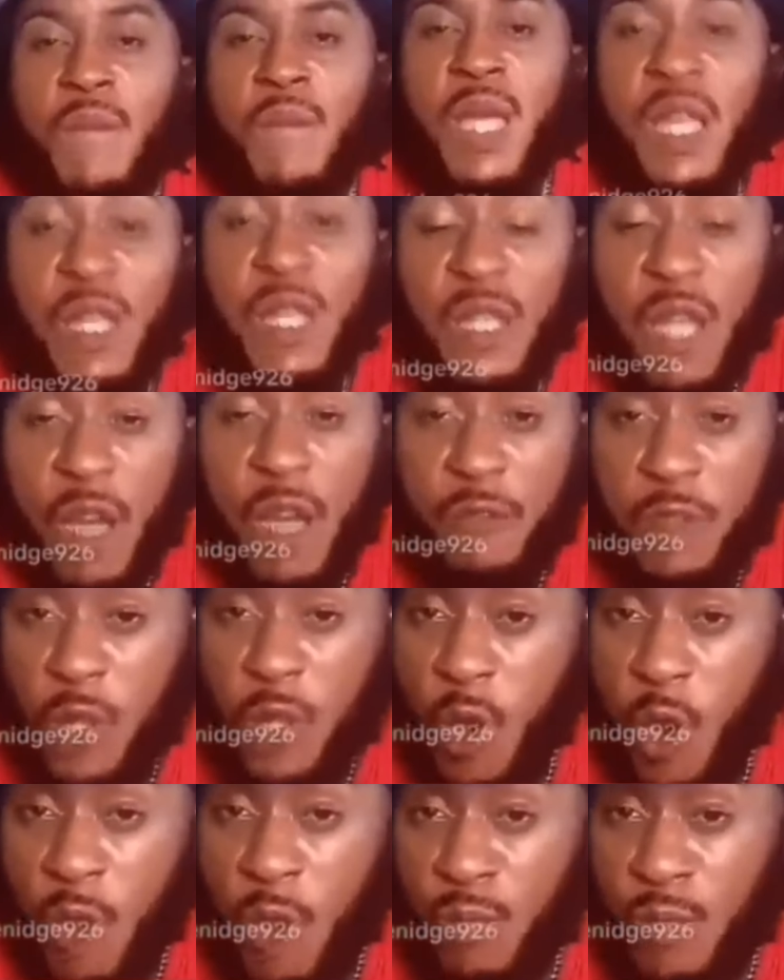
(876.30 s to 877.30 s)
Beanie have
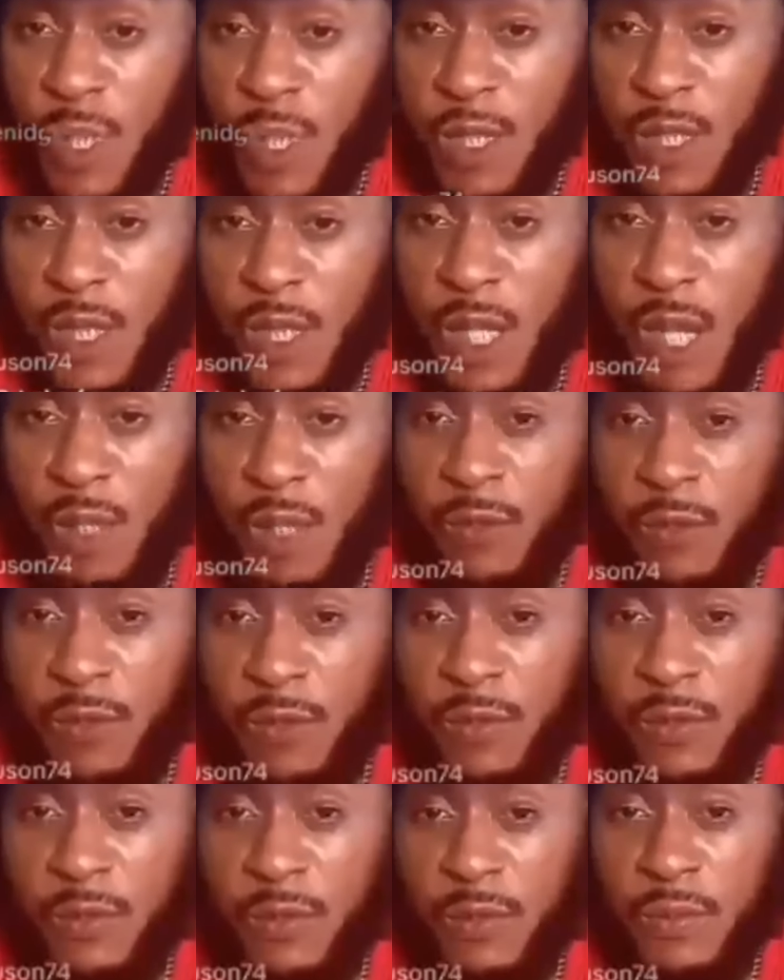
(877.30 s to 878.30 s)
to humble
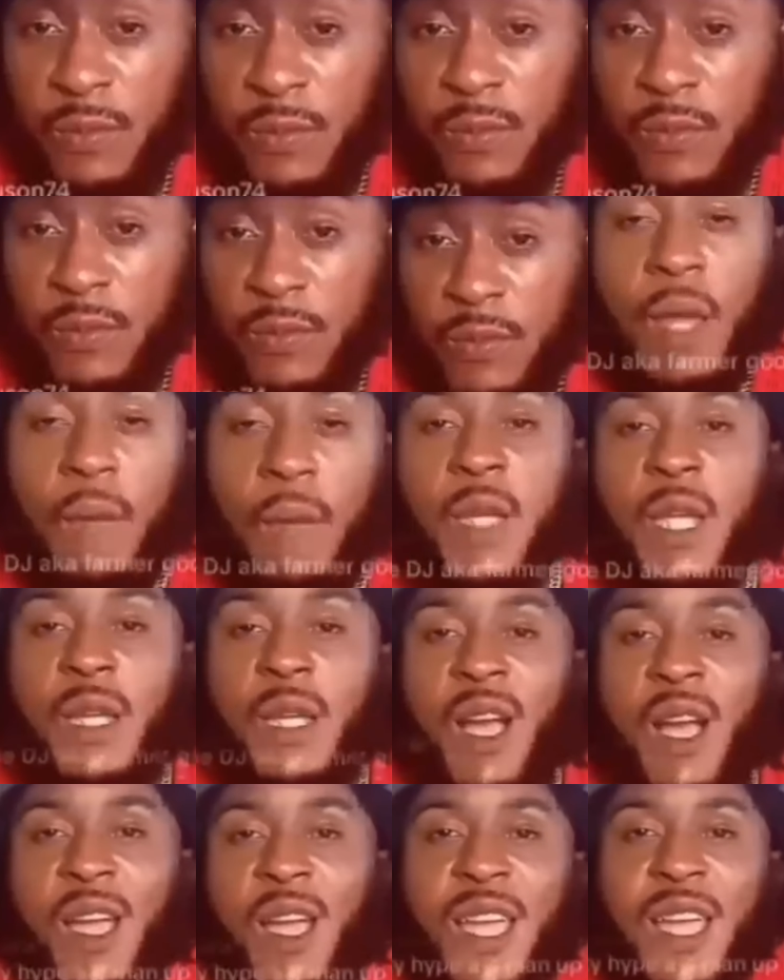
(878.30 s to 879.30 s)
himself.
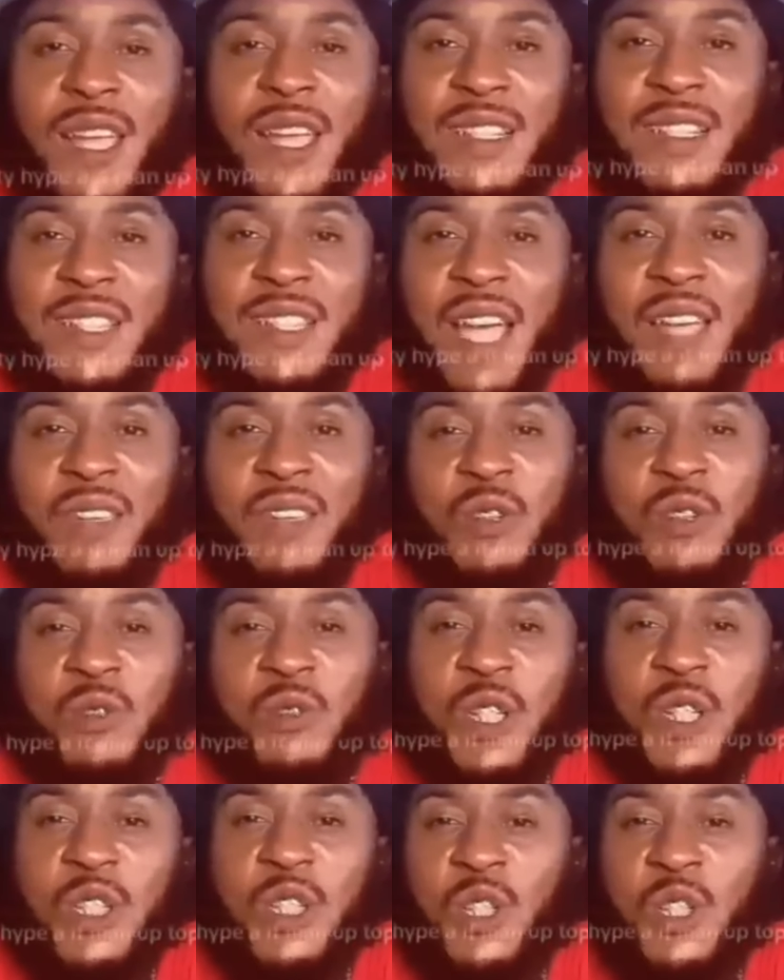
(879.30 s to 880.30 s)
Because anytime
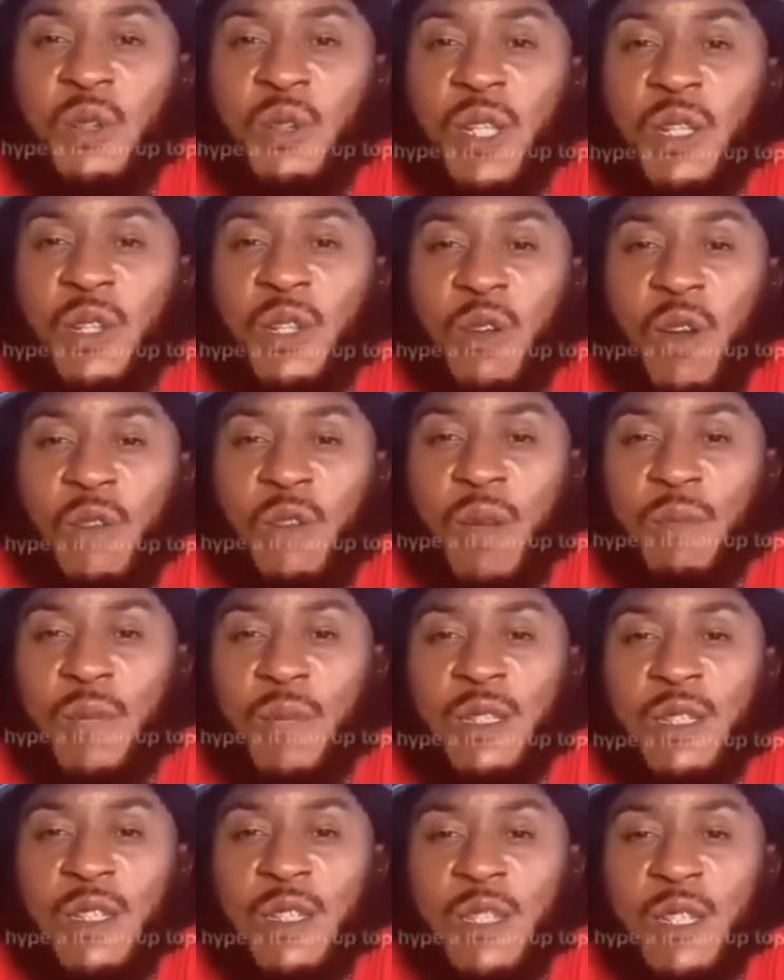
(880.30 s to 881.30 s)
you reach the way the
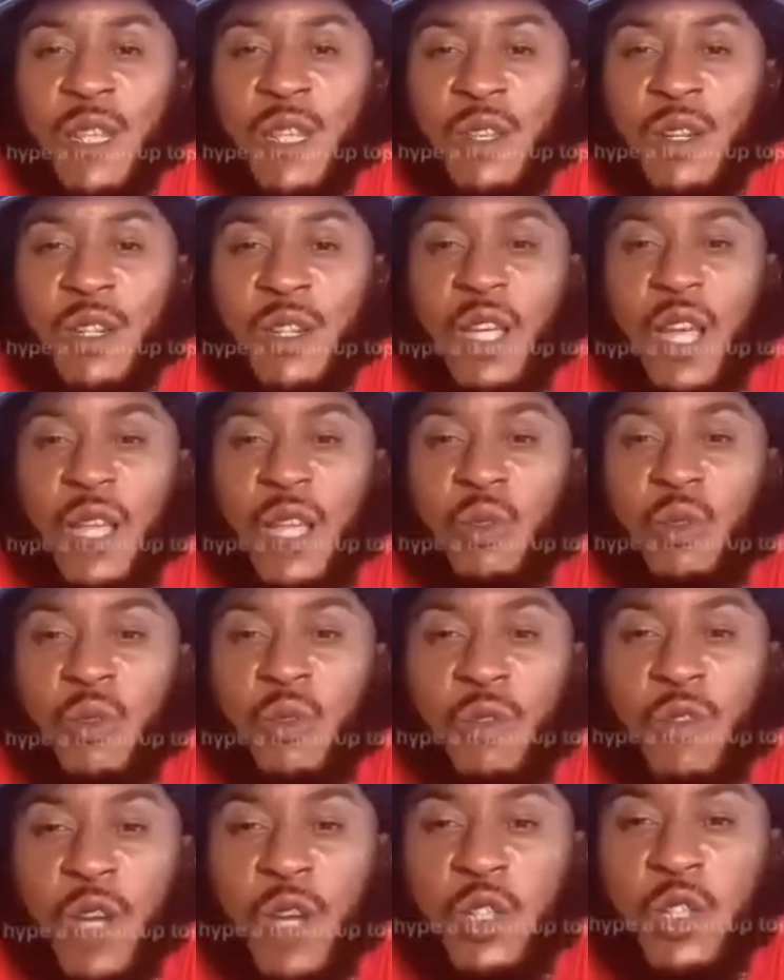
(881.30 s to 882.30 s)
government see say you can
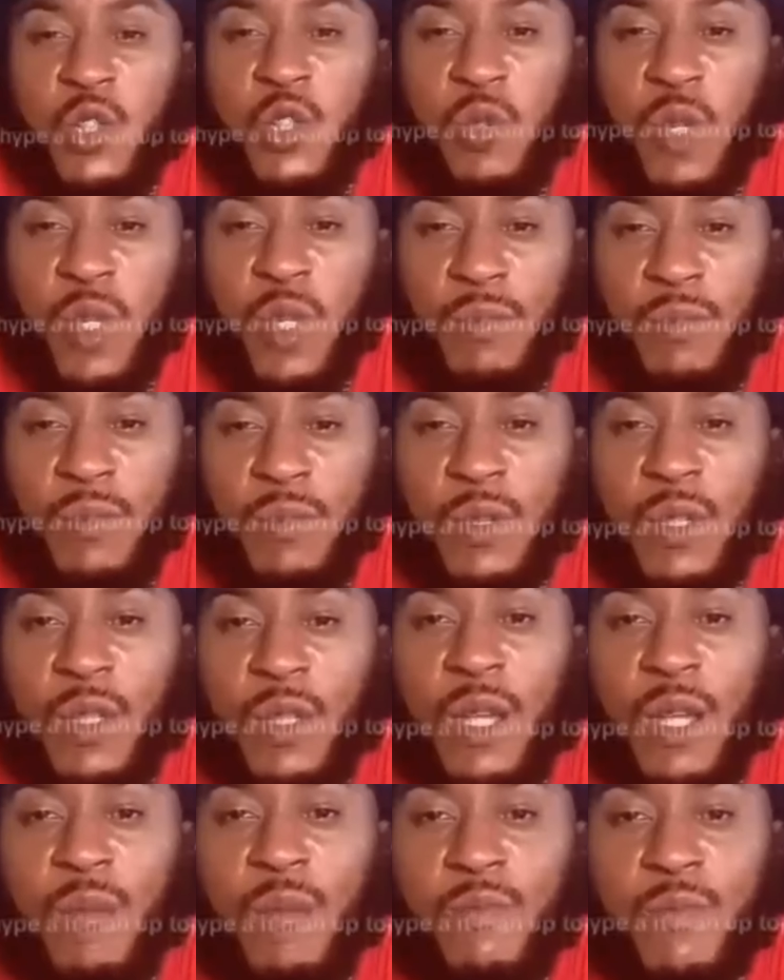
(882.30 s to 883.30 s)
overthrow him,
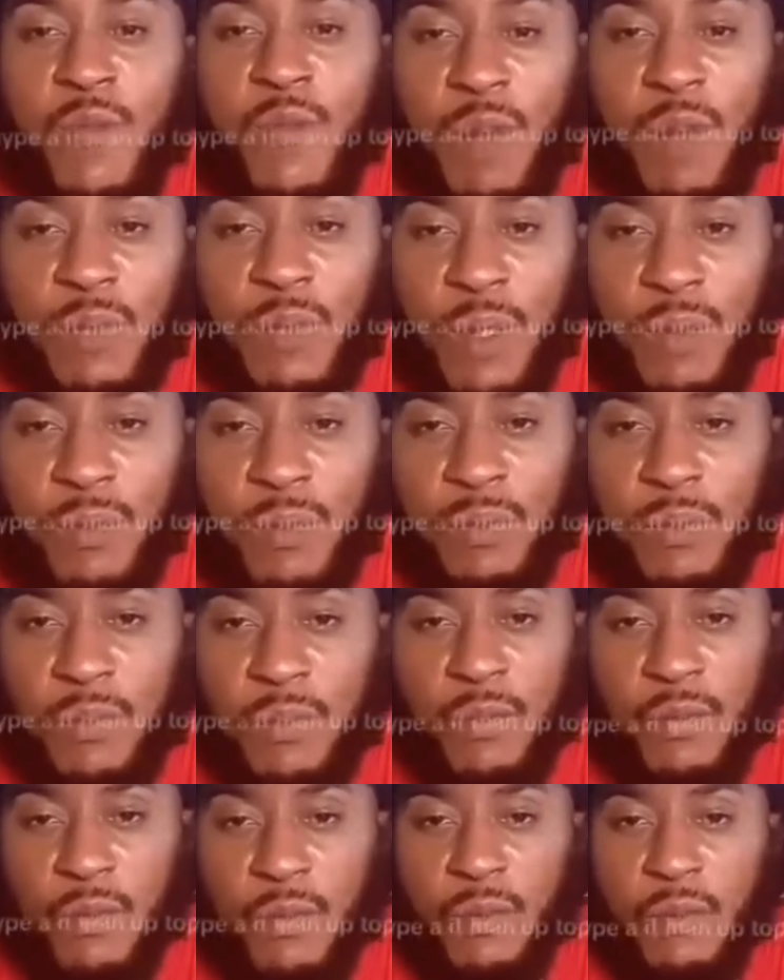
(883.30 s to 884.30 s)
you're in a problem.